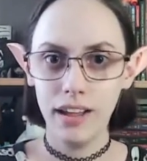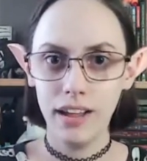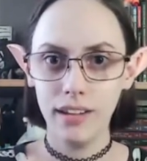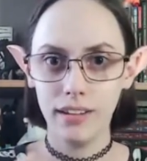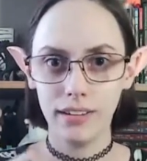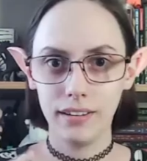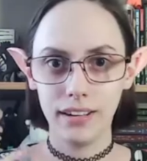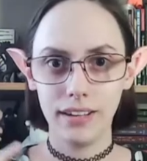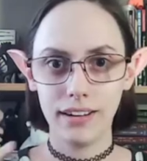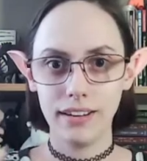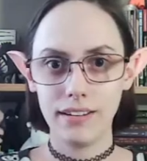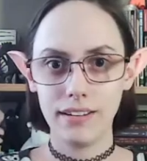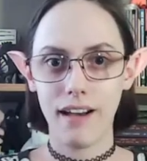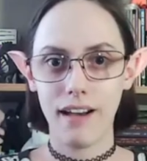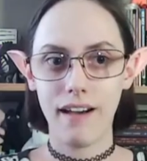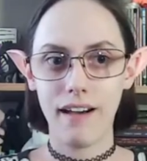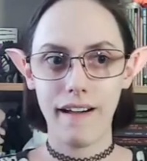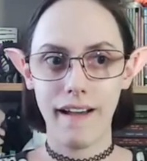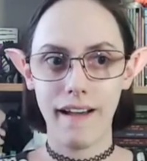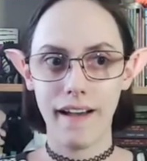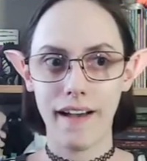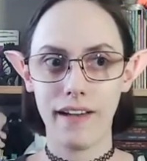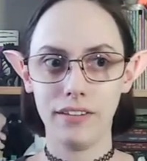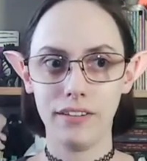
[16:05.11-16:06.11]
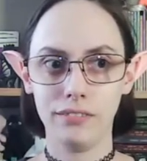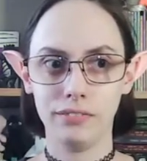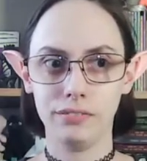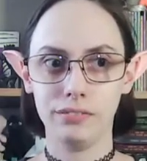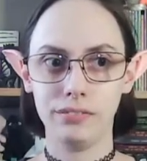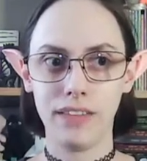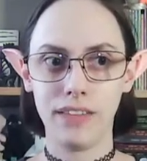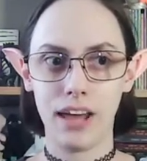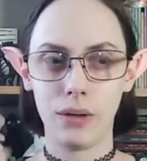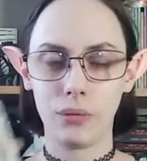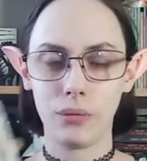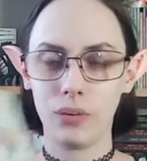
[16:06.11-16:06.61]
You need to not have
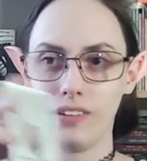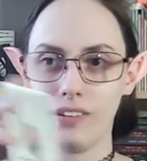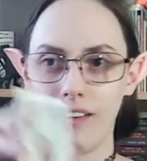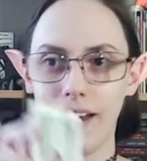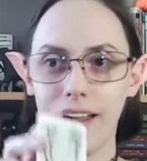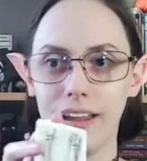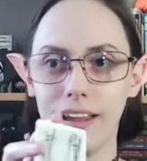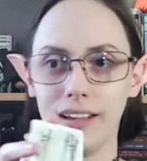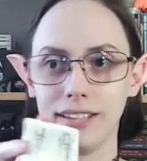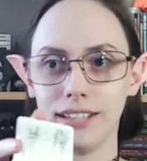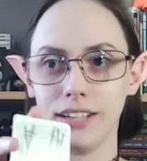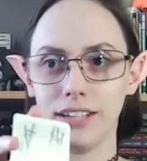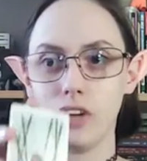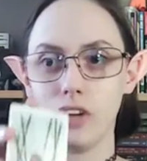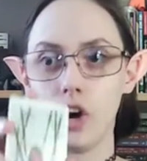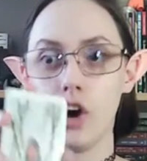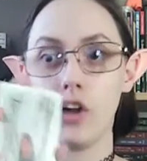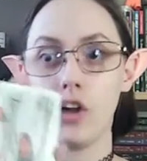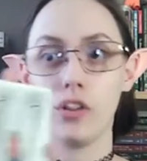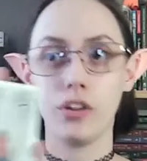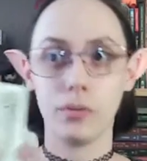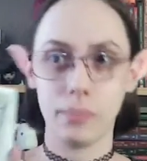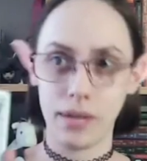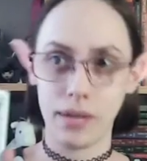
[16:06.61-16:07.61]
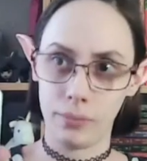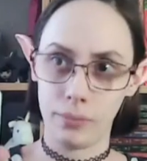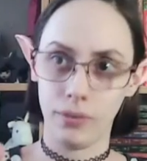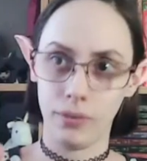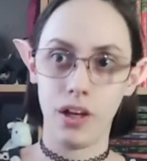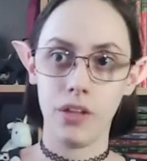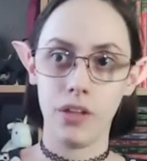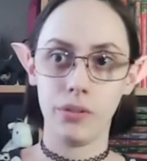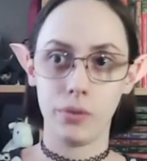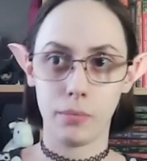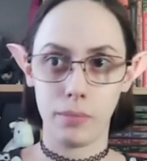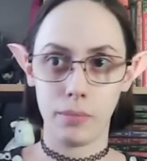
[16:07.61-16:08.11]
that reliance on other people,
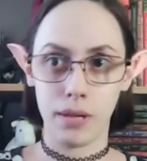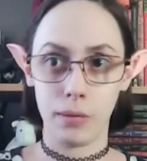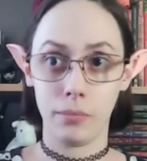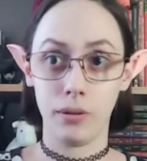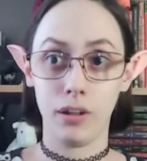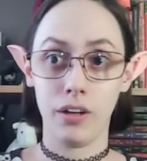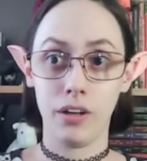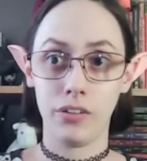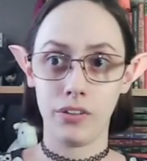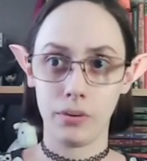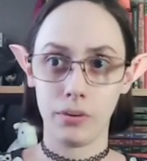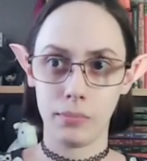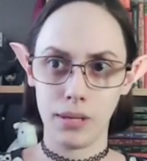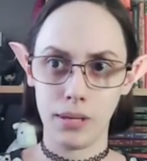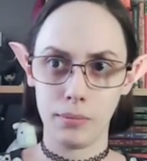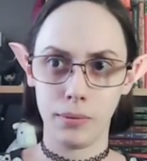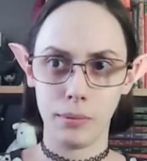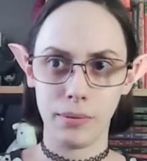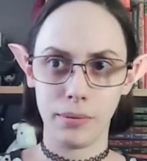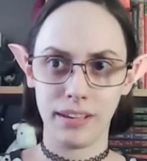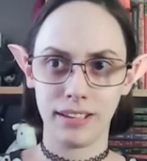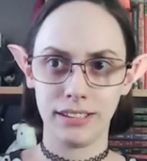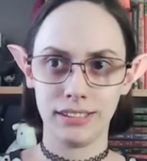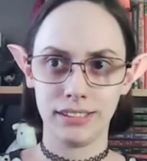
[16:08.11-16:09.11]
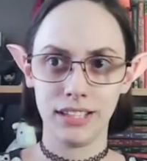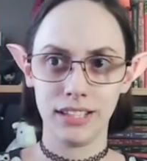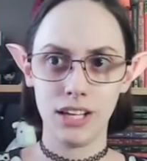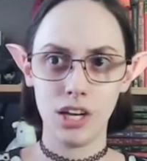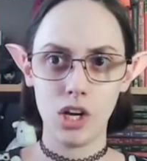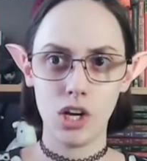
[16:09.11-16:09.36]
because